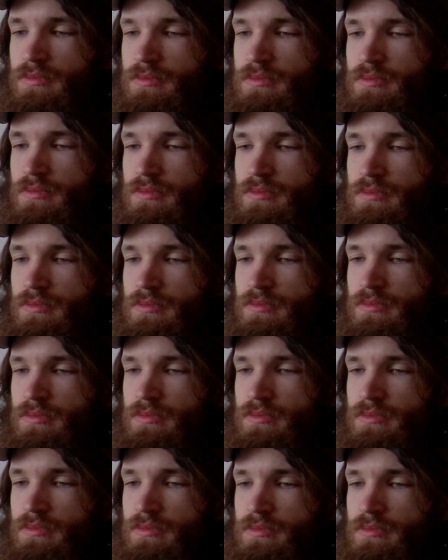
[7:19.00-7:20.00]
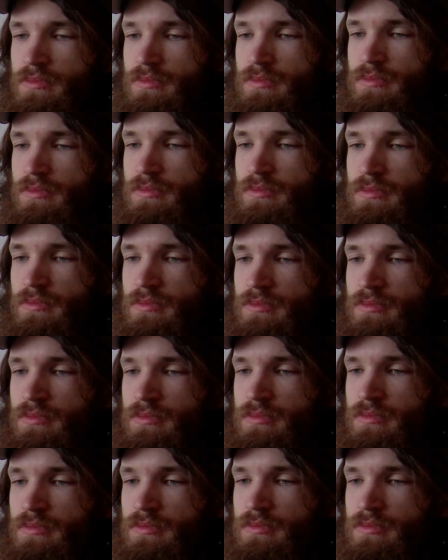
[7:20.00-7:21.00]

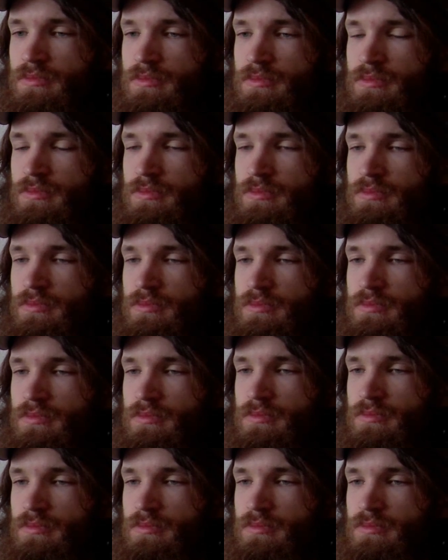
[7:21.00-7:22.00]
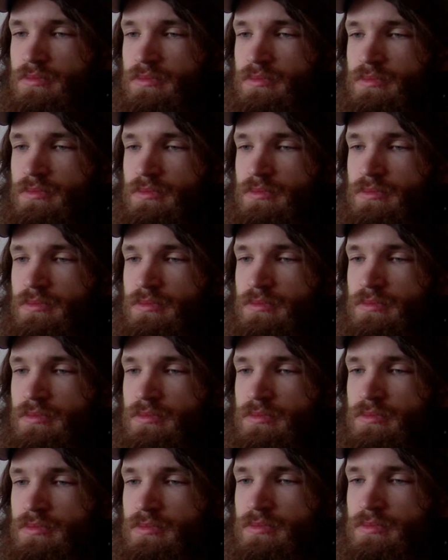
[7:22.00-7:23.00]

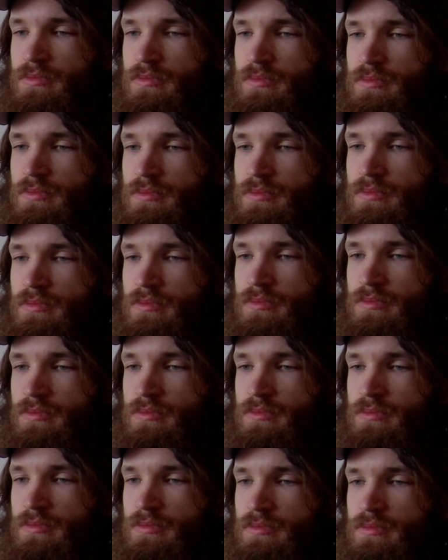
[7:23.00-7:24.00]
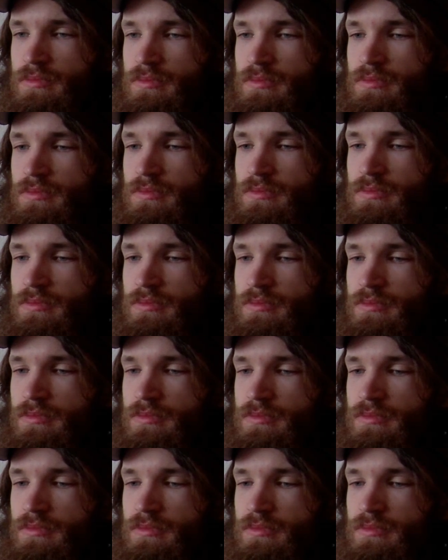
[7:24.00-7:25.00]

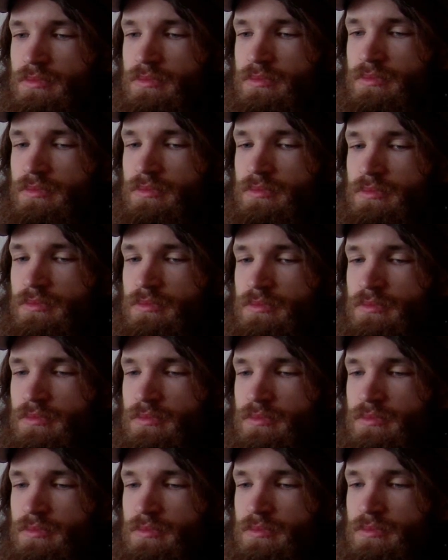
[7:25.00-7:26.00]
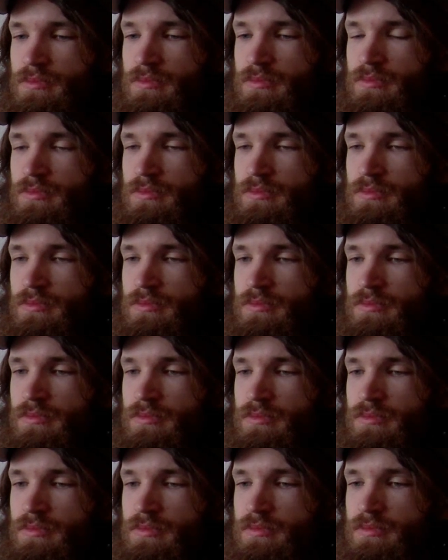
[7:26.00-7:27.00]
This person isn't speaking.